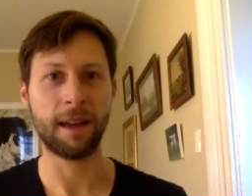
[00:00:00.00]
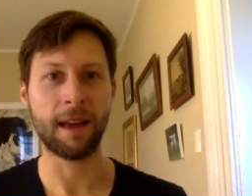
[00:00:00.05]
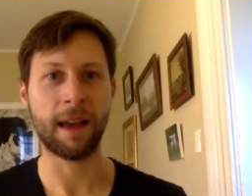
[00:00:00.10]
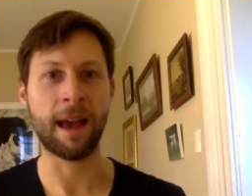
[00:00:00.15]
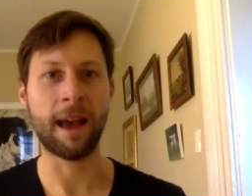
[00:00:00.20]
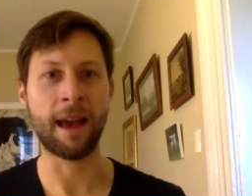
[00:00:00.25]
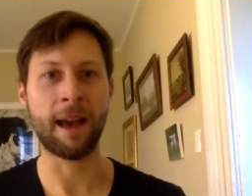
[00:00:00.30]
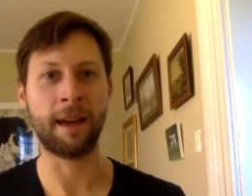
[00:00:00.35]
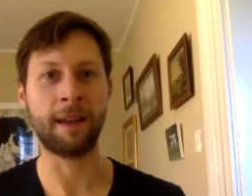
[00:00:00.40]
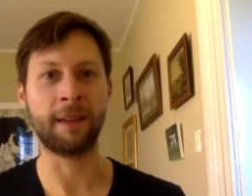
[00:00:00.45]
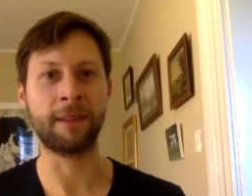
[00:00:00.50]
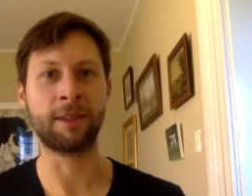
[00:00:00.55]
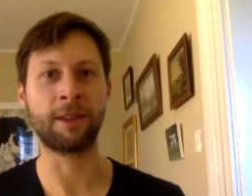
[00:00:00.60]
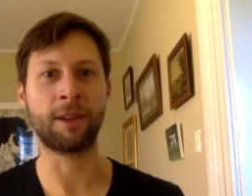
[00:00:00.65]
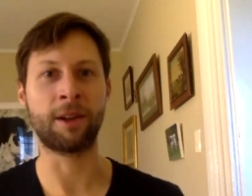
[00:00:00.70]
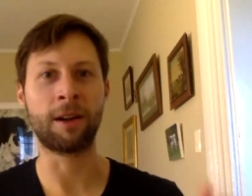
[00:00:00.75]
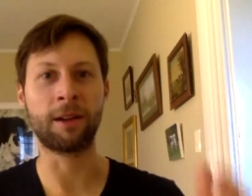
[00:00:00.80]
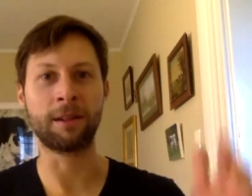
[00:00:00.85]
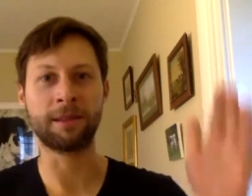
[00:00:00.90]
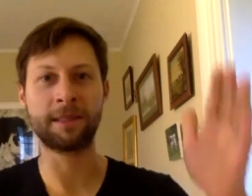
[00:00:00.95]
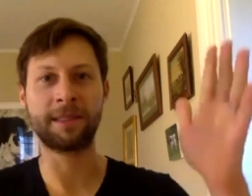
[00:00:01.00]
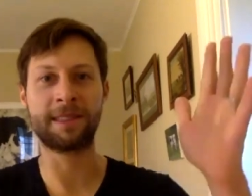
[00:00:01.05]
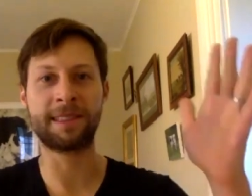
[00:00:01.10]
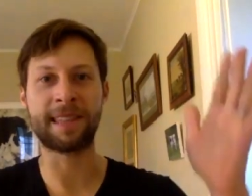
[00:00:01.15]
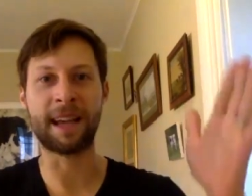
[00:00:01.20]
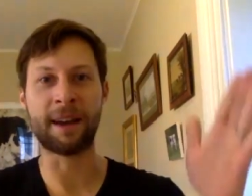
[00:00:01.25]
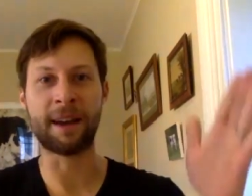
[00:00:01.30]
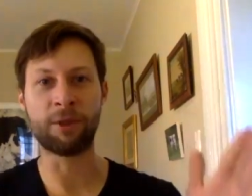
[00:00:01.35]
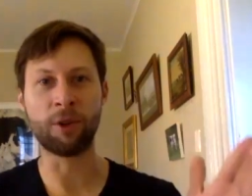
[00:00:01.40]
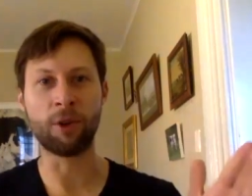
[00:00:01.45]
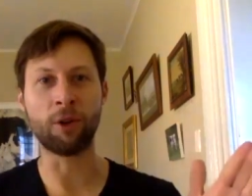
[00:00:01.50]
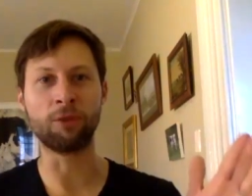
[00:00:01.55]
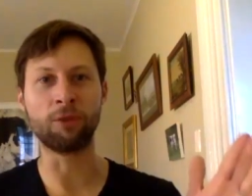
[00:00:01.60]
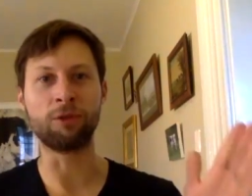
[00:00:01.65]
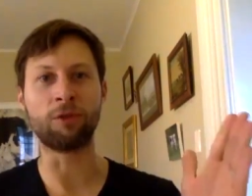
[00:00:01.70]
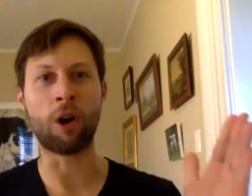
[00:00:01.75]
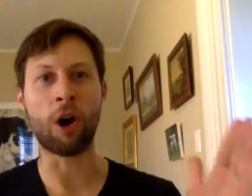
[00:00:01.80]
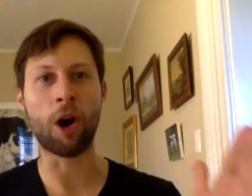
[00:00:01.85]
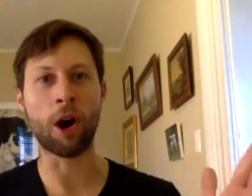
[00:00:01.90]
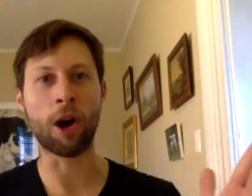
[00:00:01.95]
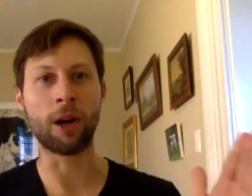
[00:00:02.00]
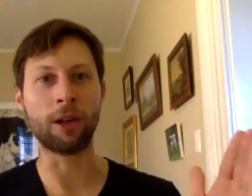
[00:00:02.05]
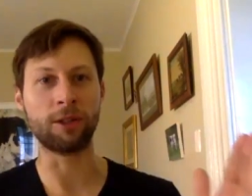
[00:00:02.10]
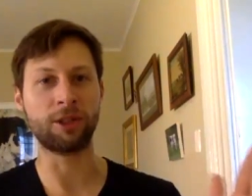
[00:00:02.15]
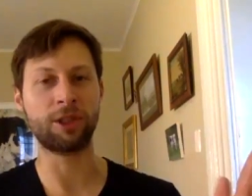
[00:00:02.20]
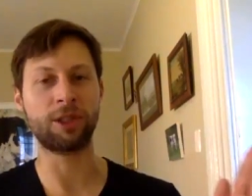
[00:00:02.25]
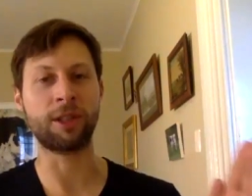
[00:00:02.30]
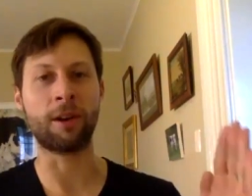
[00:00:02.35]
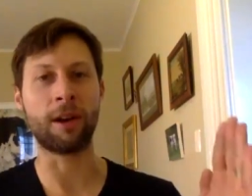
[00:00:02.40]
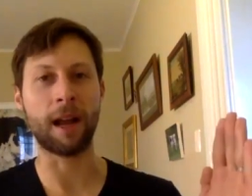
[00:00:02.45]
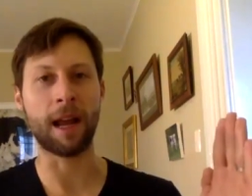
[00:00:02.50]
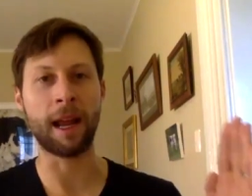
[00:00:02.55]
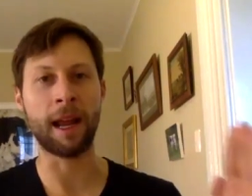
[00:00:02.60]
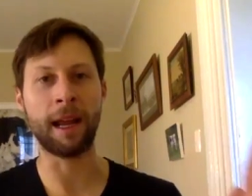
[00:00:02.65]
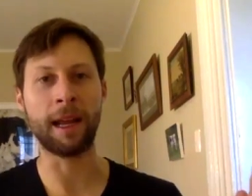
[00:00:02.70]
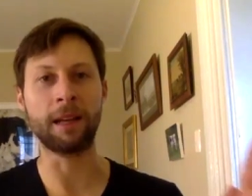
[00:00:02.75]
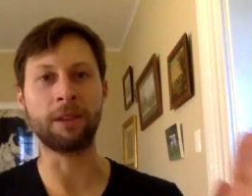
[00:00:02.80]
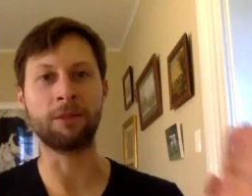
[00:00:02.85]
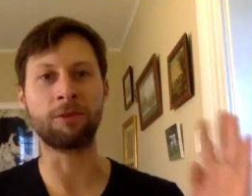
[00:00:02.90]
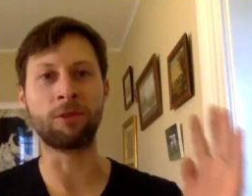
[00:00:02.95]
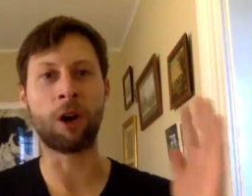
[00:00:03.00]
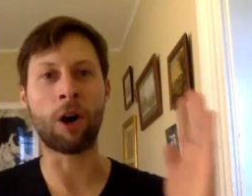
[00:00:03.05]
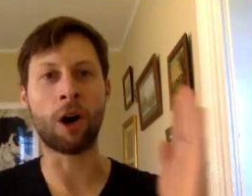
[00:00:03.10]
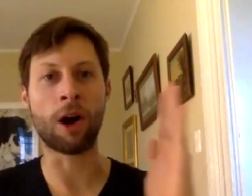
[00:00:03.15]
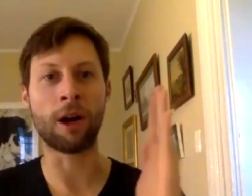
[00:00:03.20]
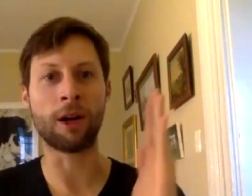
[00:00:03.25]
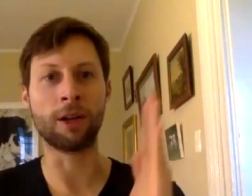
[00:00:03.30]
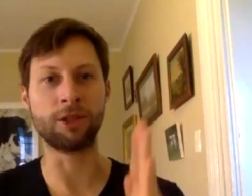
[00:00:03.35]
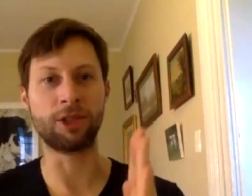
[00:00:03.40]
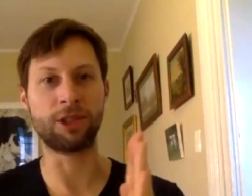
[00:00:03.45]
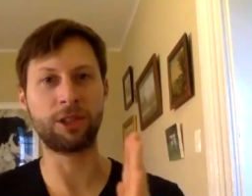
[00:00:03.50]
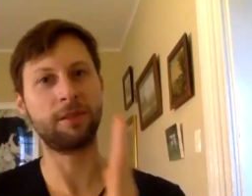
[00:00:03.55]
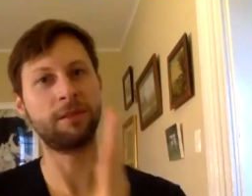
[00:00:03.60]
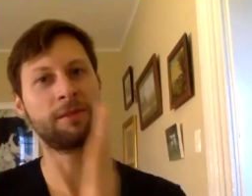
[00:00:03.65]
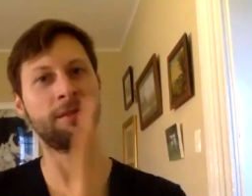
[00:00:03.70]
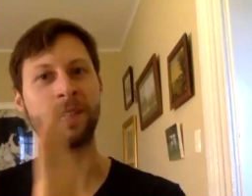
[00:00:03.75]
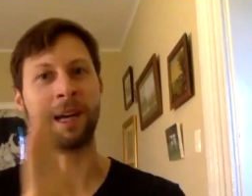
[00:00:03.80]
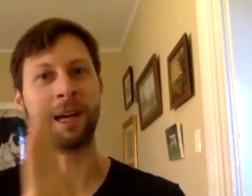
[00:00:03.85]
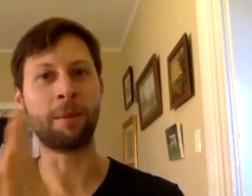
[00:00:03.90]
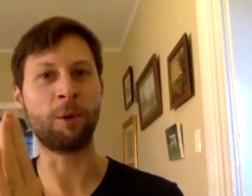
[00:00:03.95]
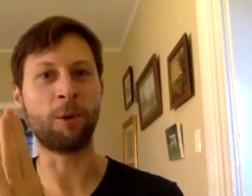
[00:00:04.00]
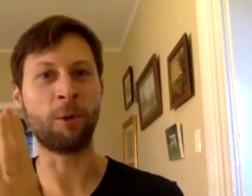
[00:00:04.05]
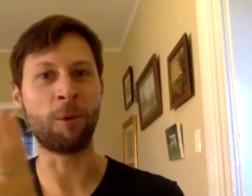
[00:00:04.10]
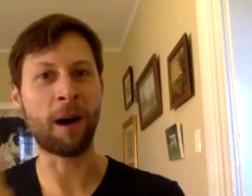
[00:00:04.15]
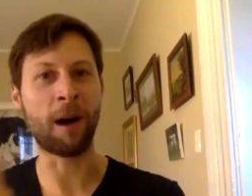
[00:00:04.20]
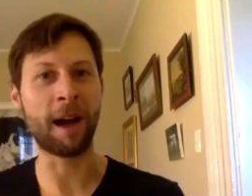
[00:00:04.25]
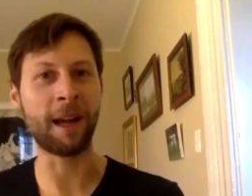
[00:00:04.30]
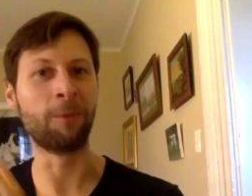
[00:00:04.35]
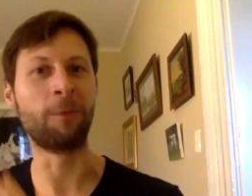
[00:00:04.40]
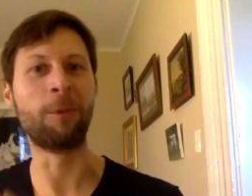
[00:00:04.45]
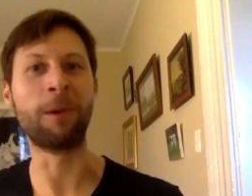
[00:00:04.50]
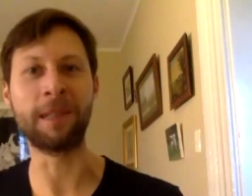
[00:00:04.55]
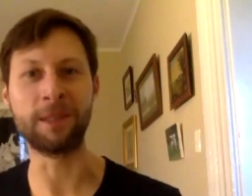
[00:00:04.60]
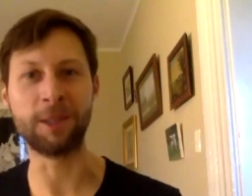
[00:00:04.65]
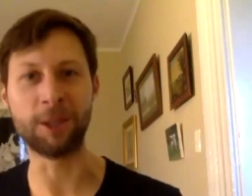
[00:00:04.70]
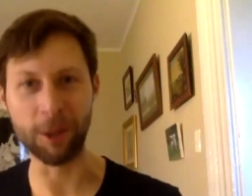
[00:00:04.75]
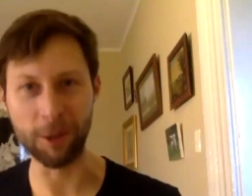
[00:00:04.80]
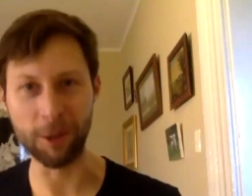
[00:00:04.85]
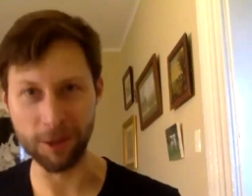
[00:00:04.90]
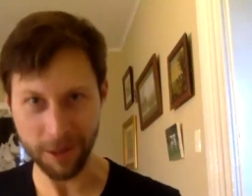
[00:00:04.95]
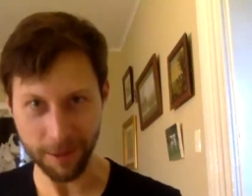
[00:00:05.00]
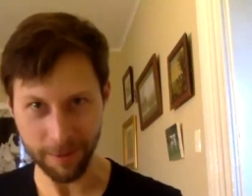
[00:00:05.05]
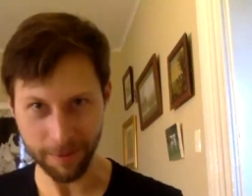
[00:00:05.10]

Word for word: Mm. And there are several large, there are eight large double wide windows